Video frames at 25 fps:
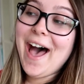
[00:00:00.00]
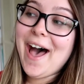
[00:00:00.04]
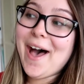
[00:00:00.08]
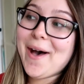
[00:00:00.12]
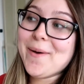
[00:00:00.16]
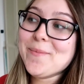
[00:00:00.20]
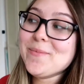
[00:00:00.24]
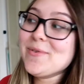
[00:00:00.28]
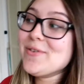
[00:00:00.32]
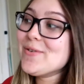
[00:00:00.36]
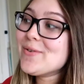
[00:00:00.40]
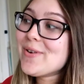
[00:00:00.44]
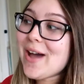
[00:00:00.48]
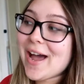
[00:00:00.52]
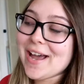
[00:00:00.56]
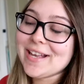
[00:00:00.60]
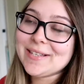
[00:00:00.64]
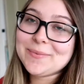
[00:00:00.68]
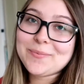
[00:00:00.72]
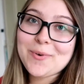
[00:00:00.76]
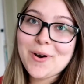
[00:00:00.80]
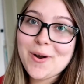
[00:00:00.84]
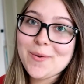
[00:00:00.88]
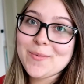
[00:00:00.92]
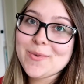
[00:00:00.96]
You
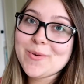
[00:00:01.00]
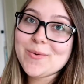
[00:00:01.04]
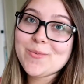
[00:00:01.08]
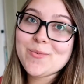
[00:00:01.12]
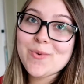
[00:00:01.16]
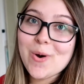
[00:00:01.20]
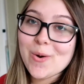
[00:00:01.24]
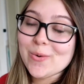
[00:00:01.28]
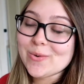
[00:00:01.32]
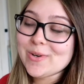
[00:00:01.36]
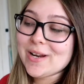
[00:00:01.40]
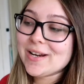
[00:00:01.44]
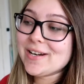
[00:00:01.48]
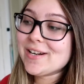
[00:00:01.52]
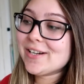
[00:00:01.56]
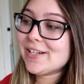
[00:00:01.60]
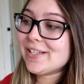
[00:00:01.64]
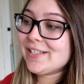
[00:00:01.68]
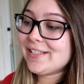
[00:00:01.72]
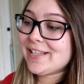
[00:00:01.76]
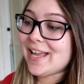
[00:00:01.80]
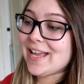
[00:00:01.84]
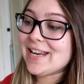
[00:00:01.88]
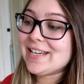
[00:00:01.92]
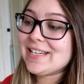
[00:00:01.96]
guys probably won't
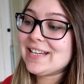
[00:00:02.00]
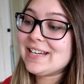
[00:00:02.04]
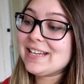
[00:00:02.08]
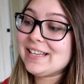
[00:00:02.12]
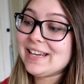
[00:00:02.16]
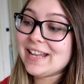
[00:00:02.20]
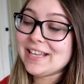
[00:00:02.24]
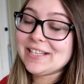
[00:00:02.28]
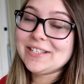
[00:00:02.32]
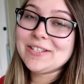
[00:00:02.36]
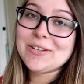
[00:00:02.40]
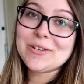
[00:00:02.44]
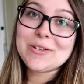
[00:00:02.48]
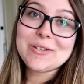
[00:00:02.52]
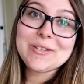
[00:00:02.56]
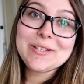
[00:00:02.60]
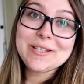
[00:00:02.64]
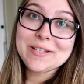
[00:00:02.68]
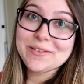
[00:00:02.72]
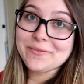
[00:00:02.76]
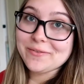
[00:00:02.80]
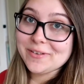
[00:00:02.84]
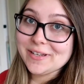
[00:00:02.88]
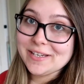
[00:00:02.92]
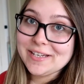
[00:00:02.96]
understand unless you're
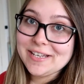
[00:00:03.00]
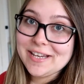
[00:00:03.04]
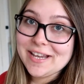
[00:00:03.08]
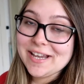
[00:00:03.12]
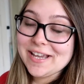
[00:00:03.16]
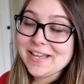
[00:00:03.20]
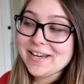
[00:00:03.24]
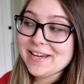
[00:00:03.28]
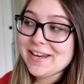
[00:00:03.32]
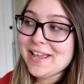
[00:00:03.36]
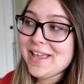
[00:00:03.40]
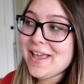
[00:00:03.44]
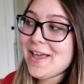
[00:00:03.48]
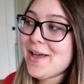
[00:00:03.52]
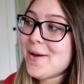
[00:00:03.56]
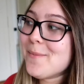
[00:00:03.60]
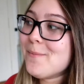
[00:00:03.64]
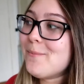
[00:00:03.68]
Slovenian,